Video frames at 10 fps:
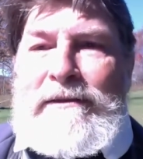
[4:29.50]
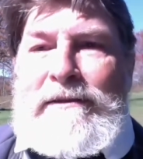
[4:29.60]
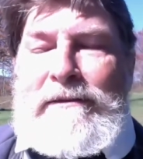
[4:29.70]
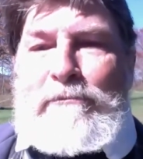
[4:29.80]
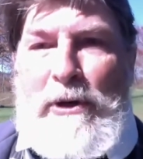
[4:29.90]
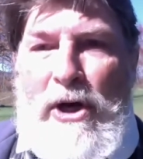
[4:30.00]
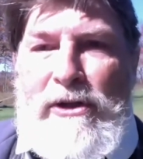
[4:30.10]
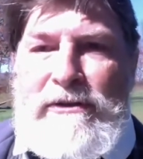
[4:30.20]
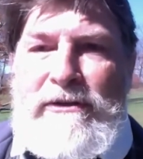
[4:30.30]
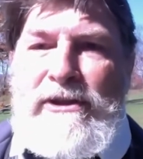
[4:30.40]

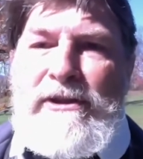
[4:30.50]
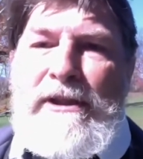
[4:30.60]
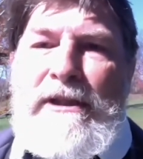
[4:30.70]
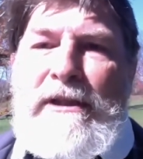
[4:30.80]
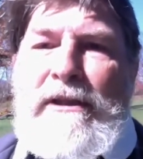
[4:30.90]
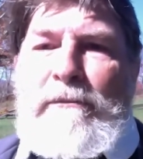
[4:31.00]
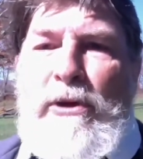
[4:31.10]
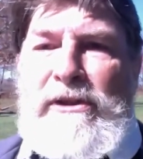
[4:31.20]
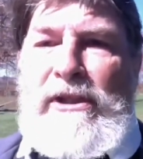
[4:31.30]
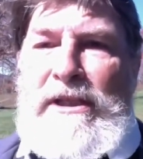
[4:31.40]
Burns
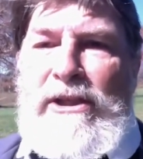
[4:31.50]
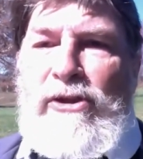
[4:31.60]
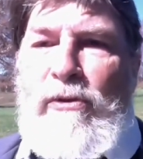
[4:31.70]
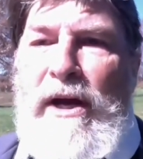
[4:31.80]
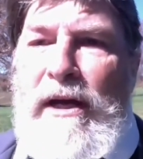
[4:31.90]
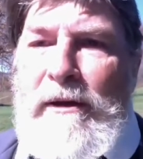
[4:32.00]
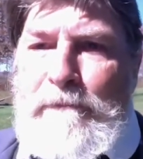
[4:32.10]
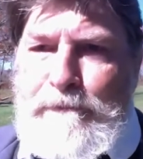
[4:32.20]
puts it this way: